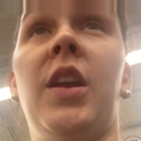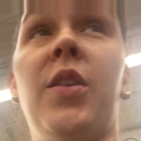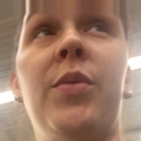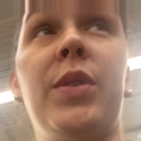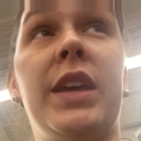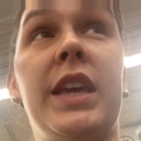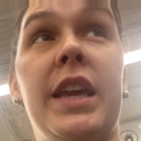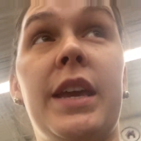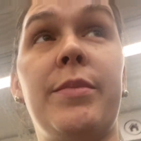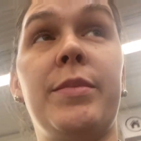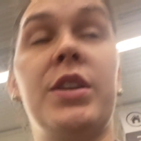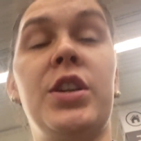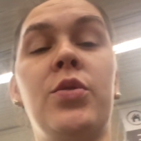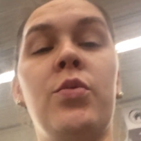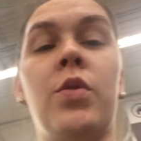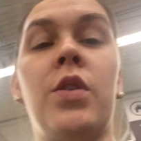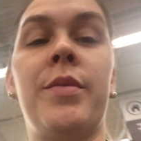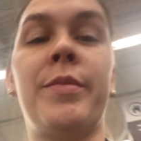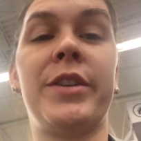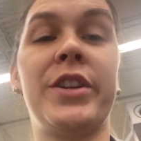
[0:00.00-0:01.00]
We came into
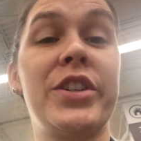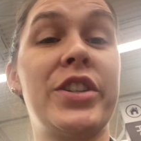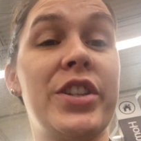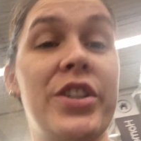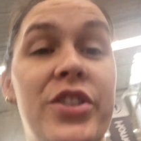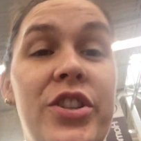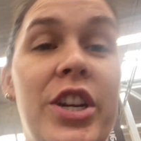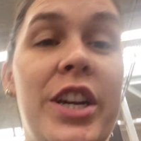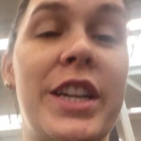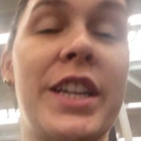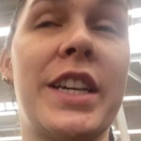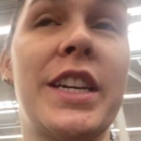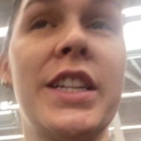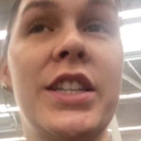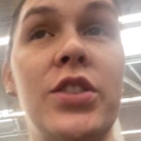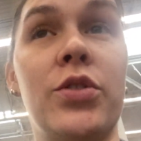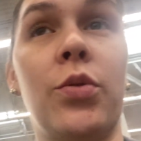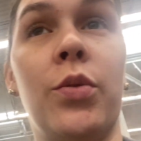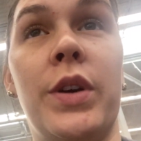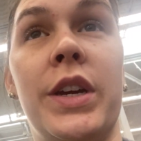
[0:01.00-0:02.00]
Walmart to try to get
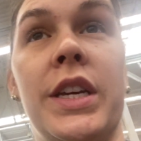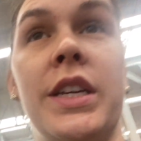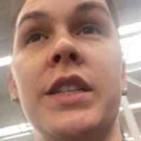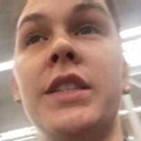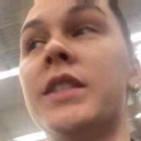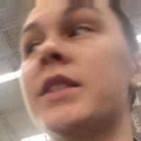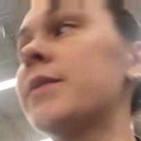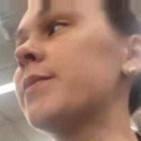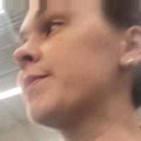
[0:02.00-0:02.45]
toys.